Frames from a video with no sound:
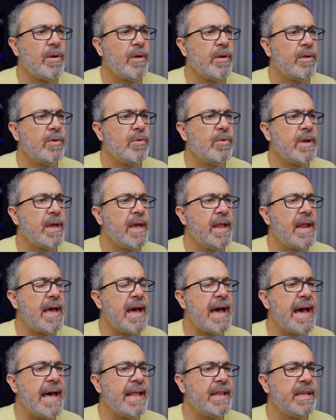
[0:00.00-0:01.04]
You can
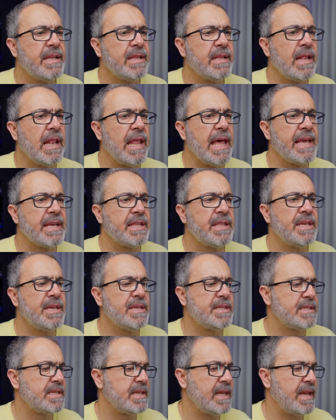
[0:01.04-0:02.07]
add it like
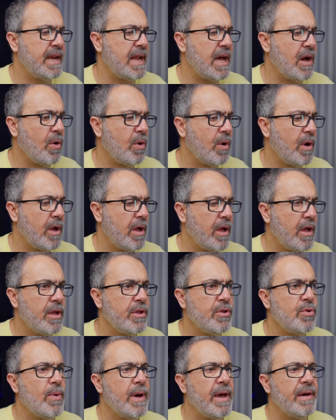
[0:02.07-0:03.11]
this and now
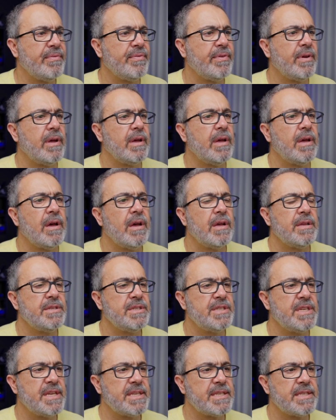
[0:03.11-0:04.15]
you have
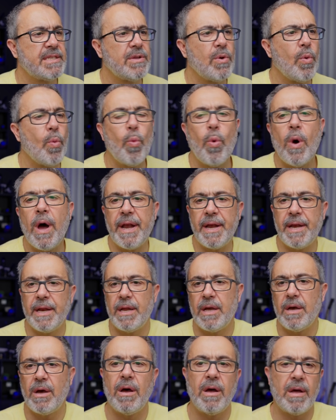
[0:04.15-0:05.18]
just one
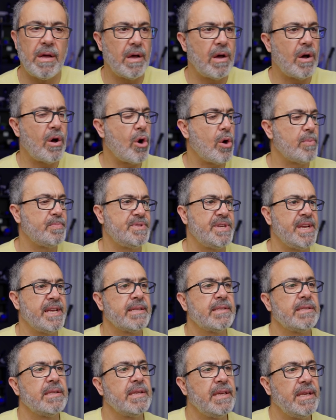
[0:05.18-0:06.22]

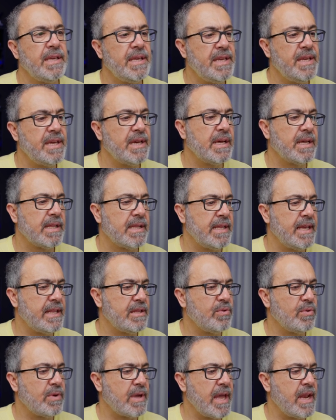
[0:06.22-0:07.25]
object here
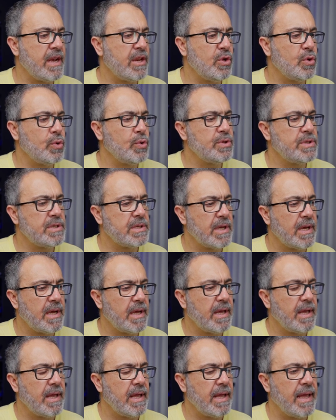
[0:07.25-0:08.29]
that you can use
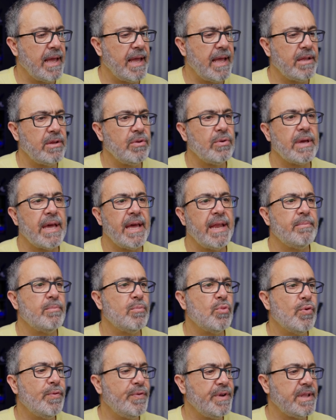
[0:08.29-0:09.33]
and you can
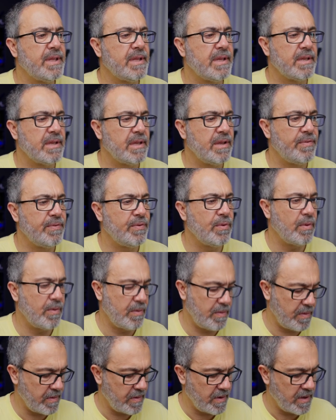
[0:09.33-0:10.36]
move it if
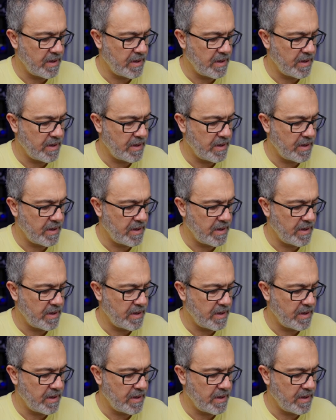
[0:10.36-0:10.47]
you